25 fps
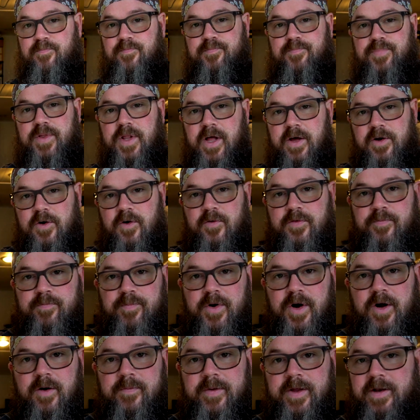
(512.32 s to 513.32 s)
Blood Oath
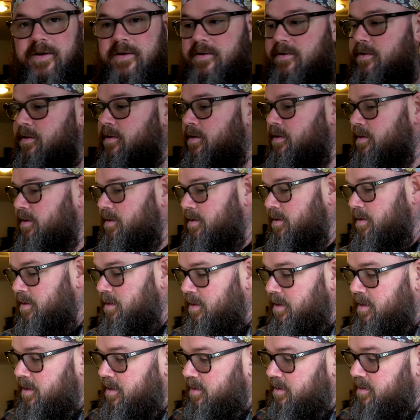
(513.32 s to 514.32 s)
Bourbon.
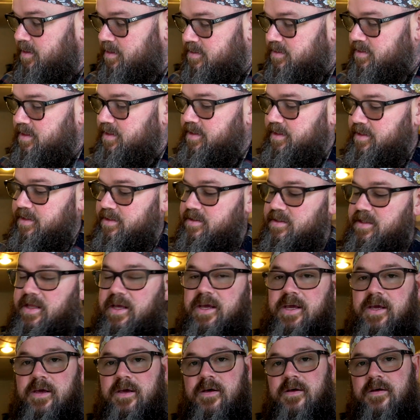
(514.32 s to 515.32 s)
This is
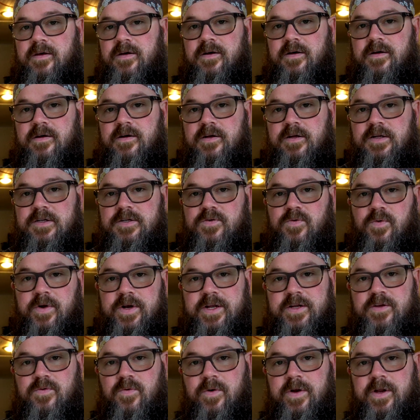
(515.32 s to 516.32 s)
the
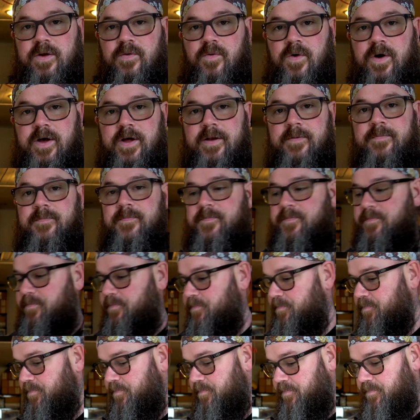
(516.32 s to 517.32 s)
2021
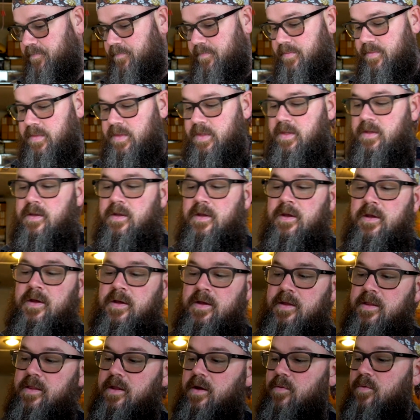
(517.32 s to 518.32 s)

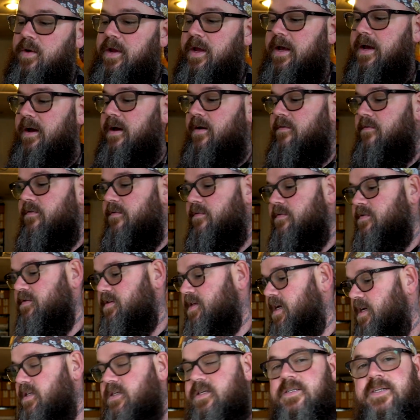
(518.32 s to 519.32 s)
that we have
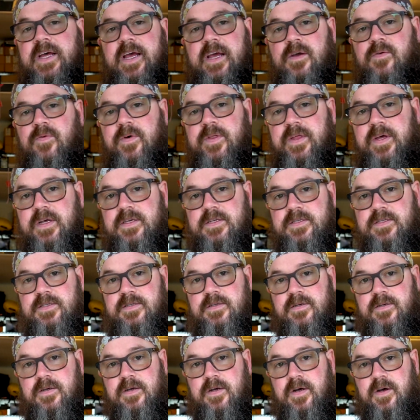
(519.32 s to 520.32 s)
set to take with
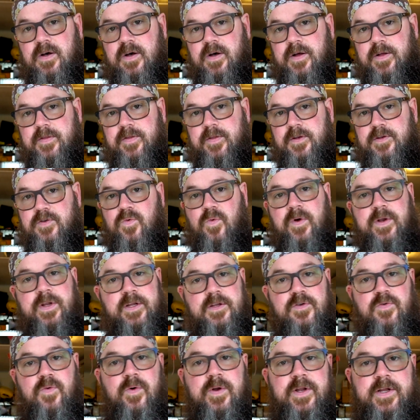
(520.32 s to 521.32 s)
us on the
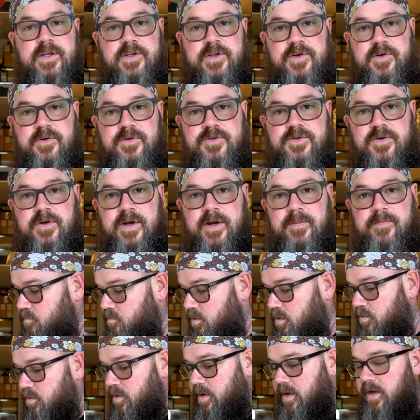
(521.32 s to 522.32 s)
2022 trip,
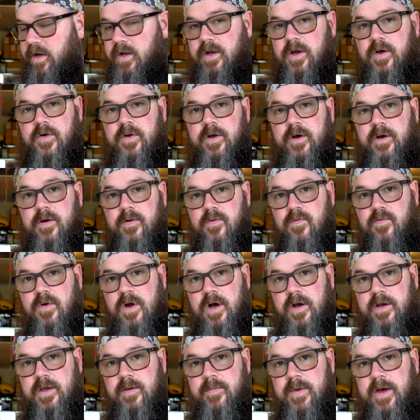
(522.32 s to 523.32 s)
where we're going to go to
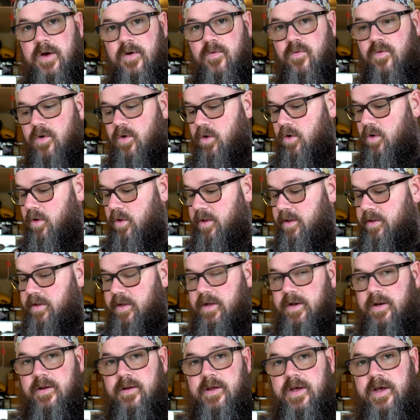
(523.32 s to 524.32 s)
Rocky Mountain Roll and
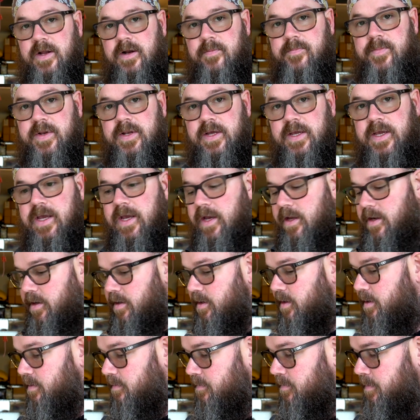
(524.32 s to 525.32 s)
then head up into
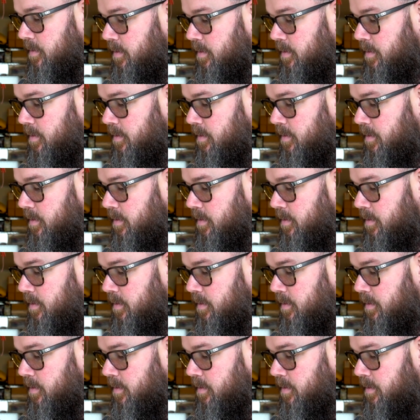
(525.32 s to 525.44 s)
Canada